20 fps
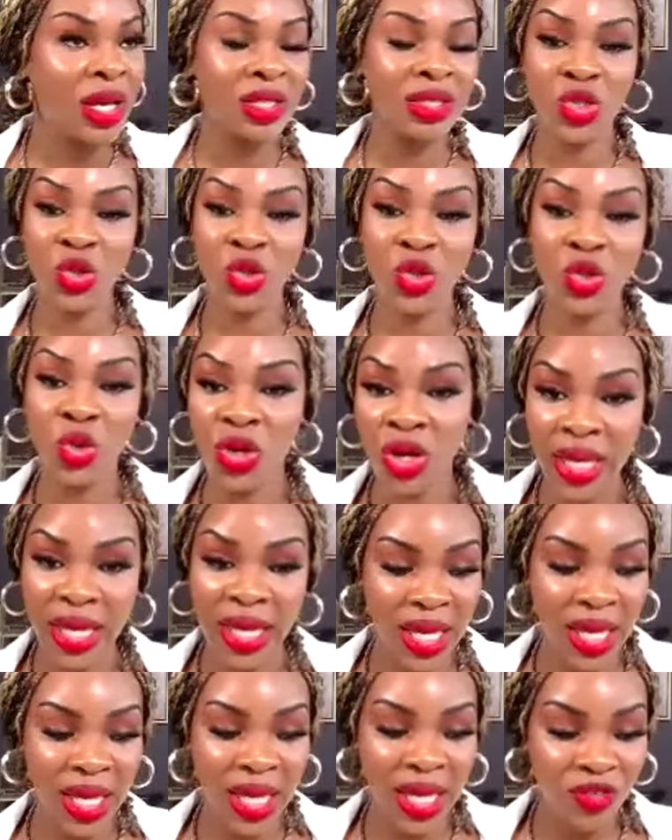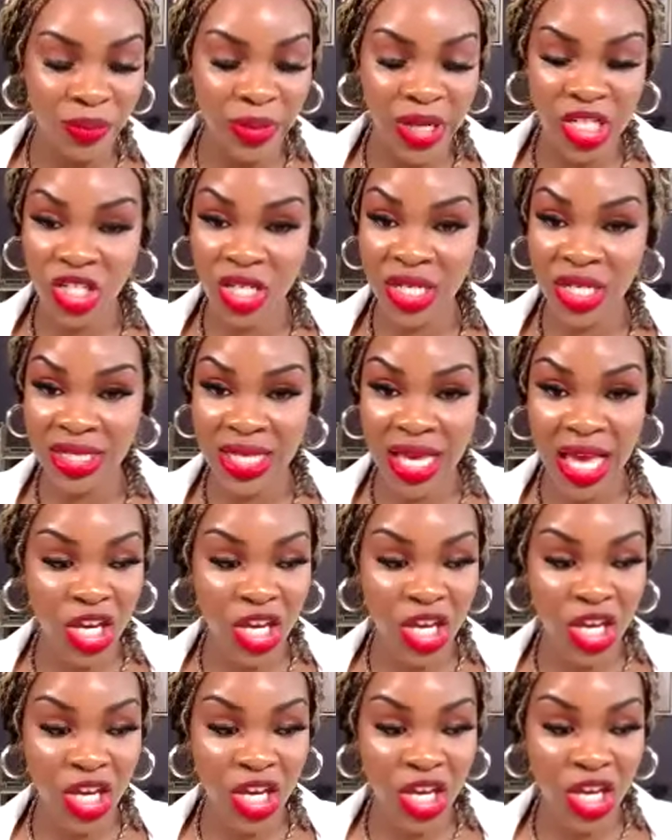The donor information is
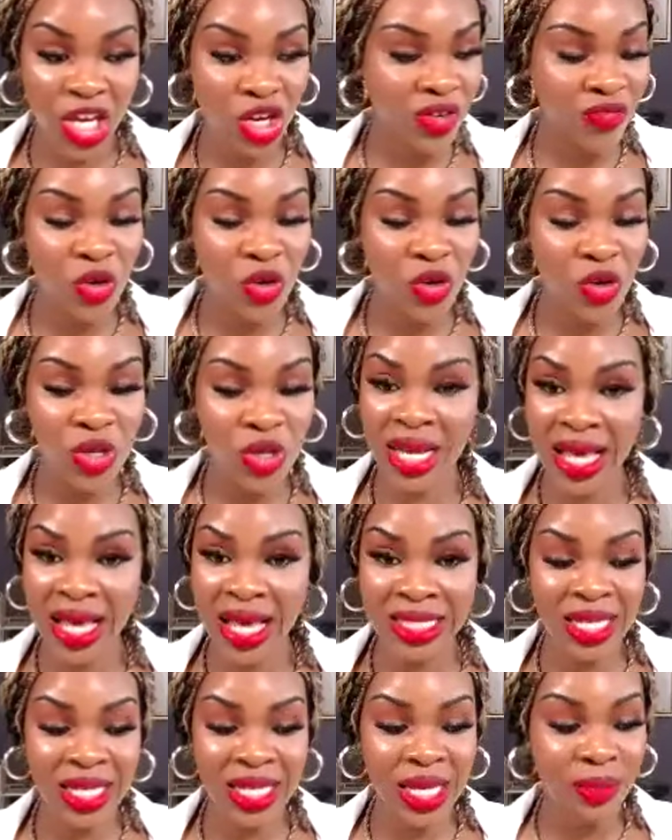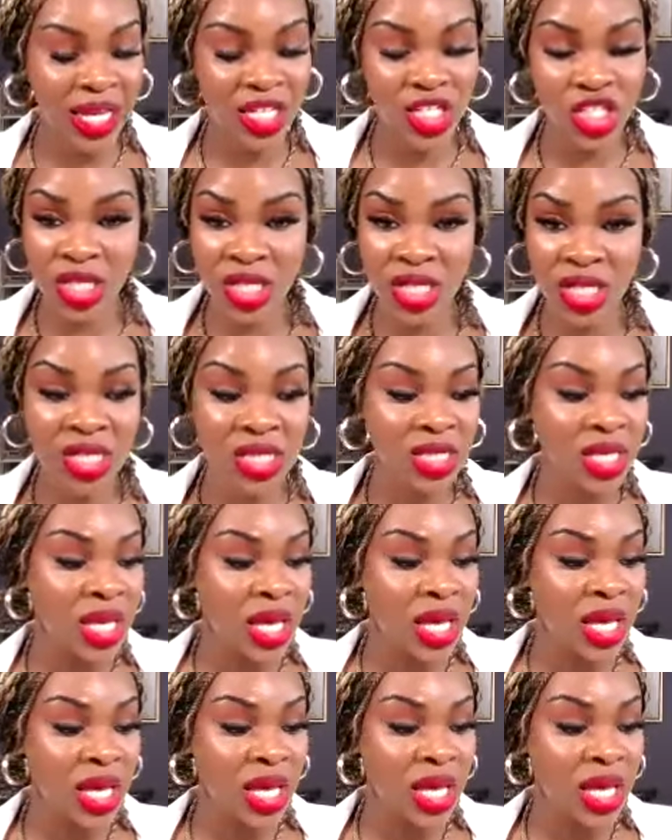accurate. The first and last name
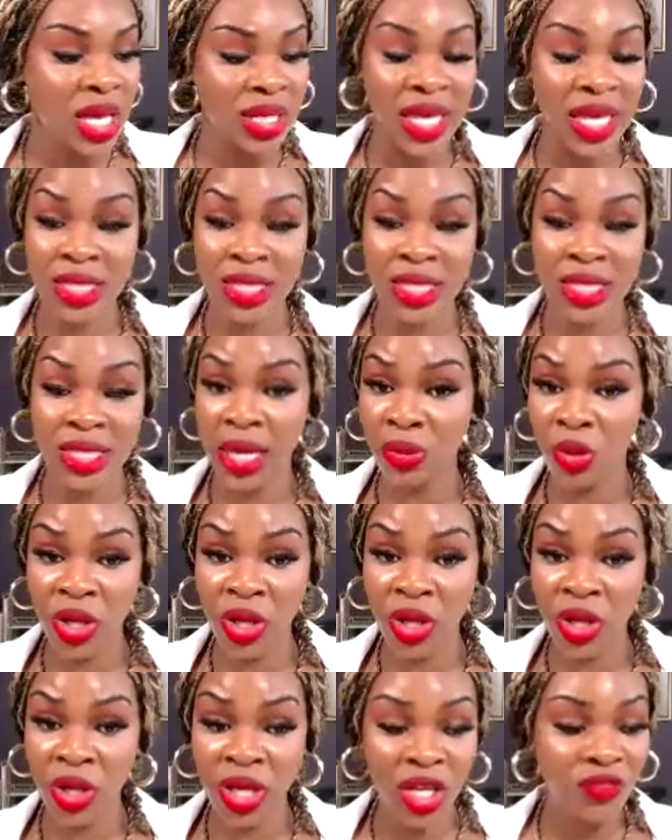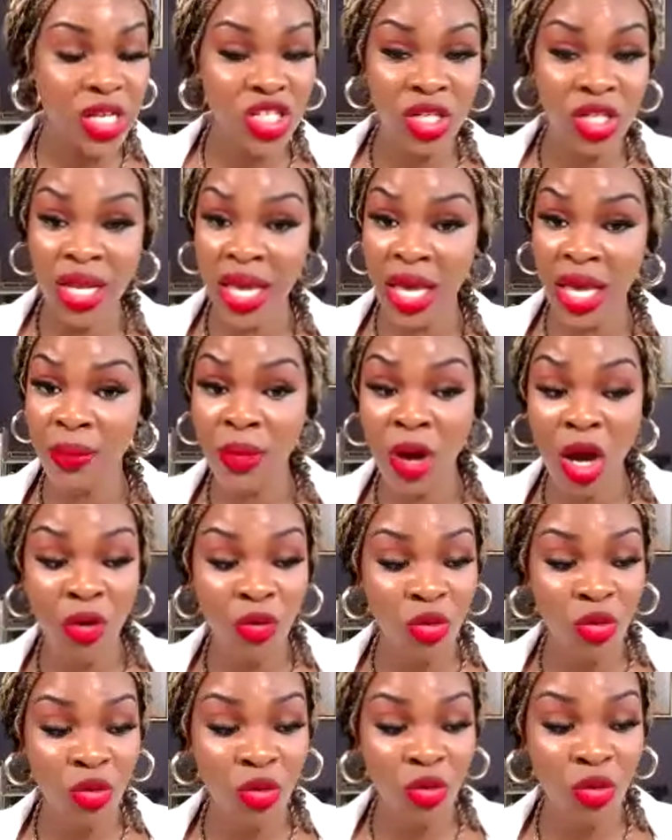matches. Is the employer information, the
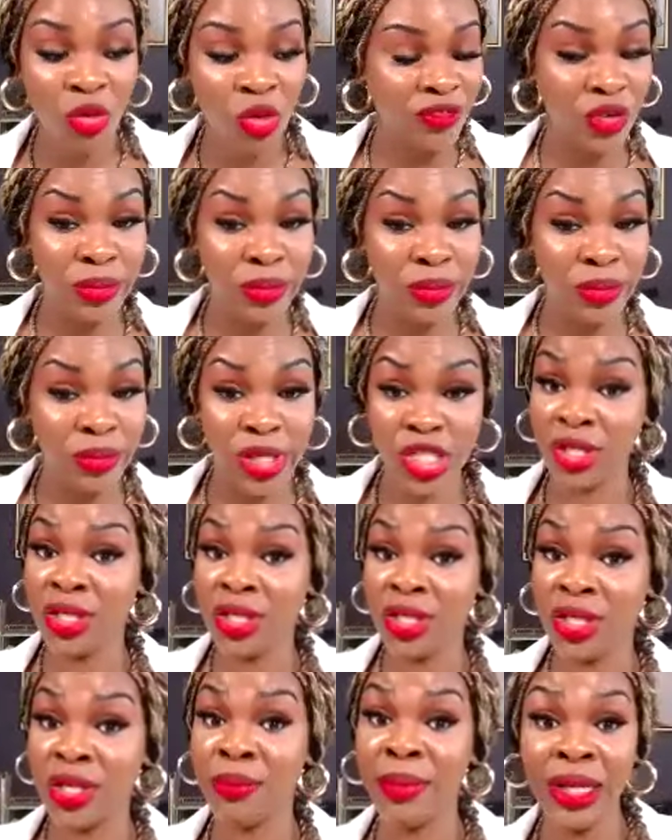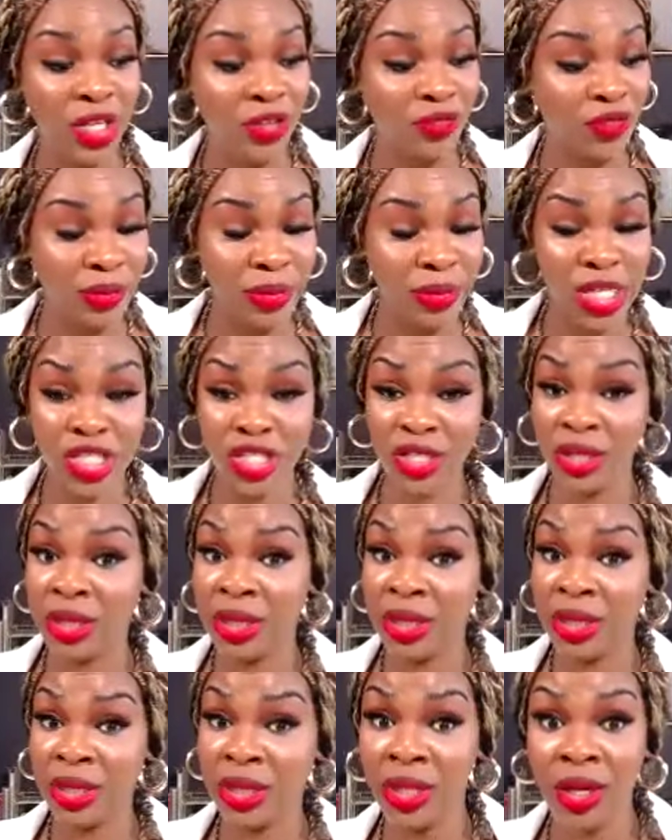MRO information, the billing
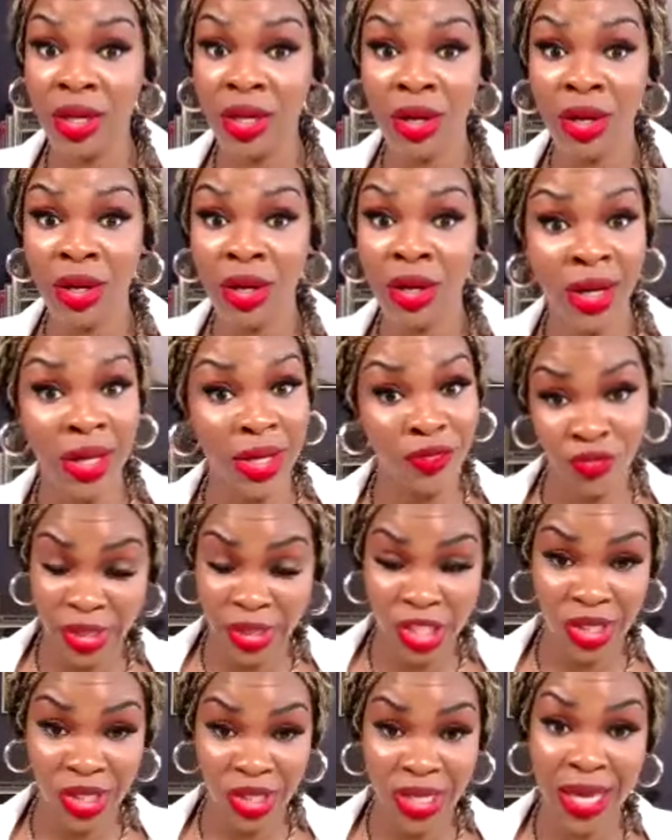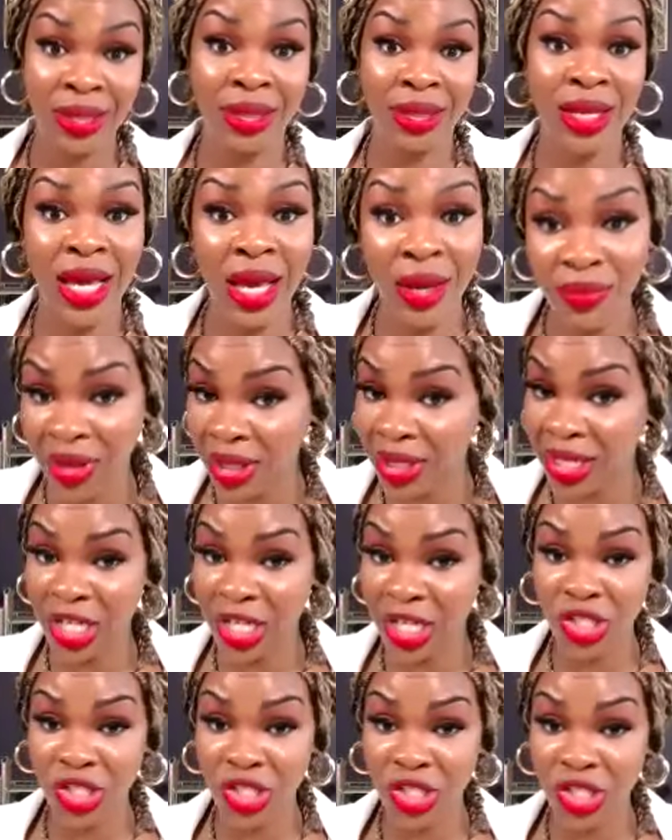information, the ER information, and the lab
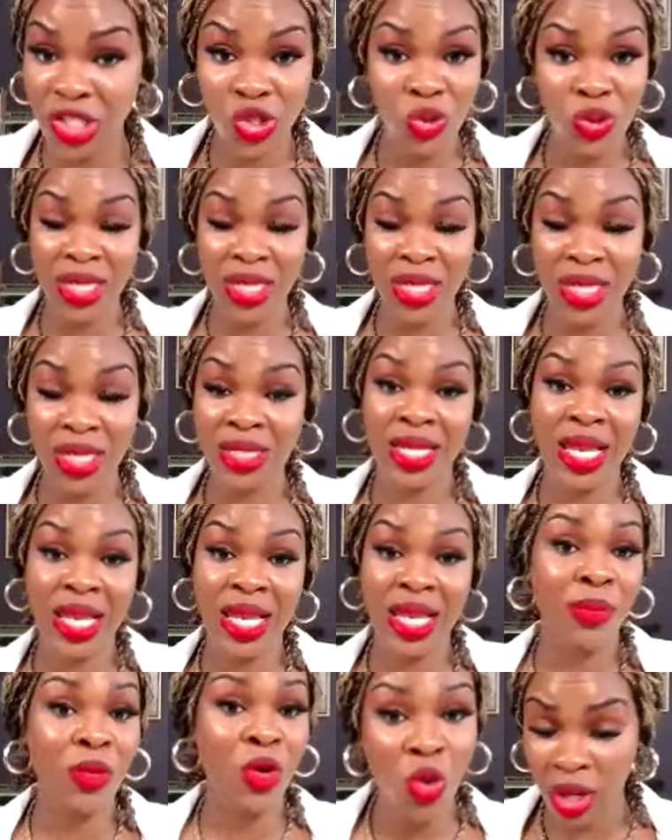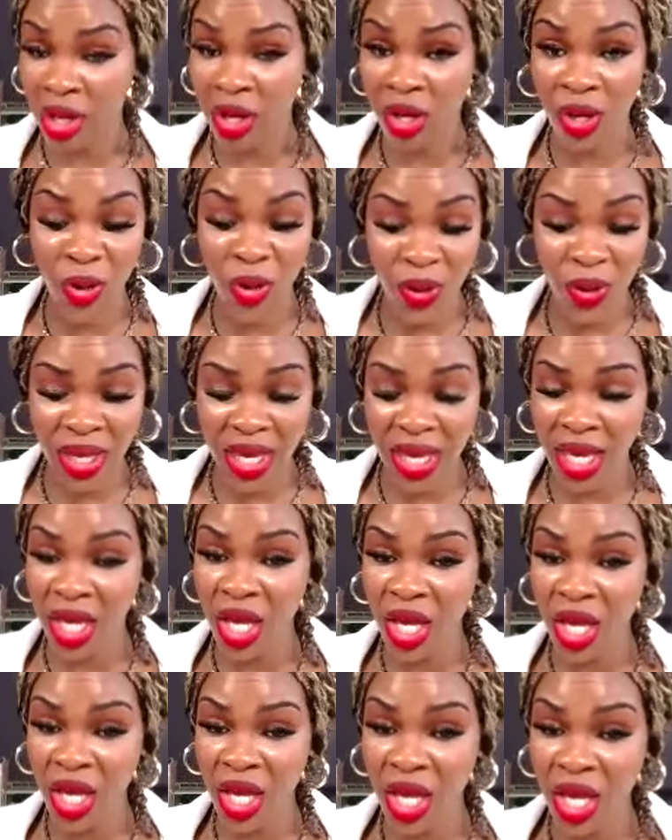that they're choosing is LabCorp.
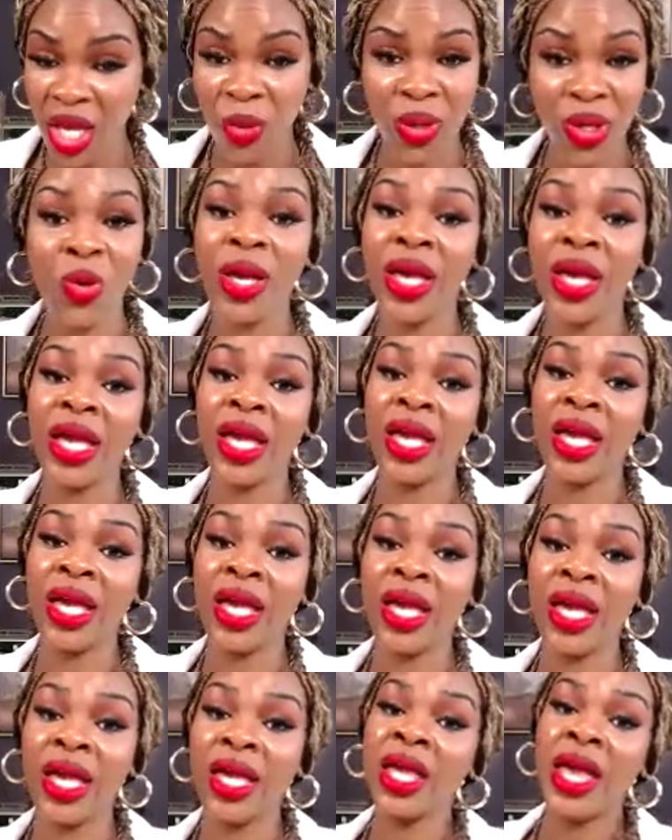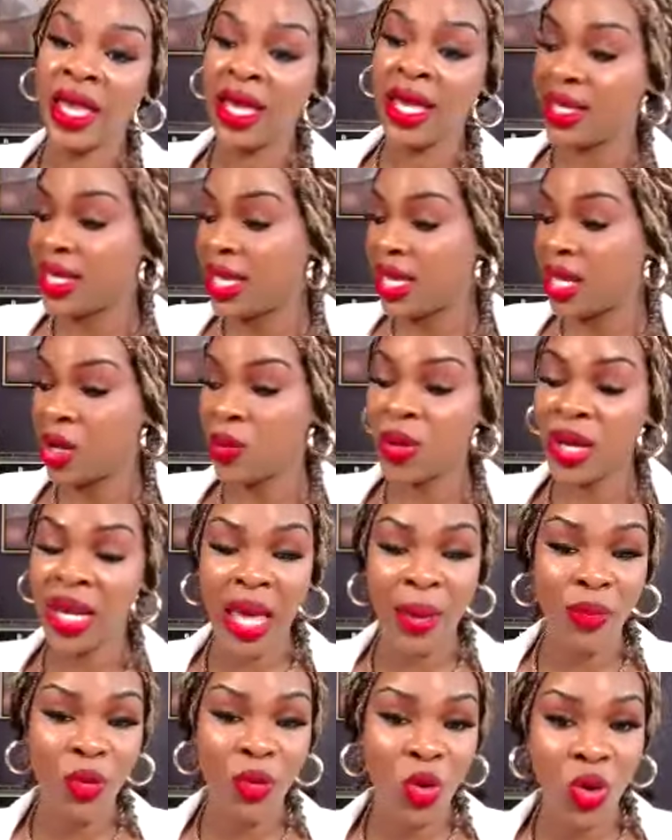Okay, we're gonna go ahead and get
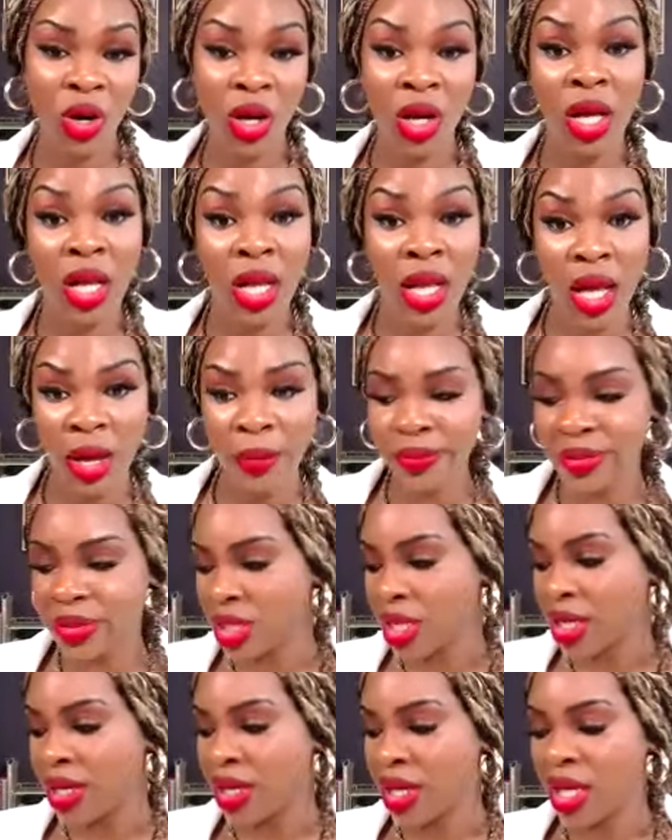our LabCorp cups.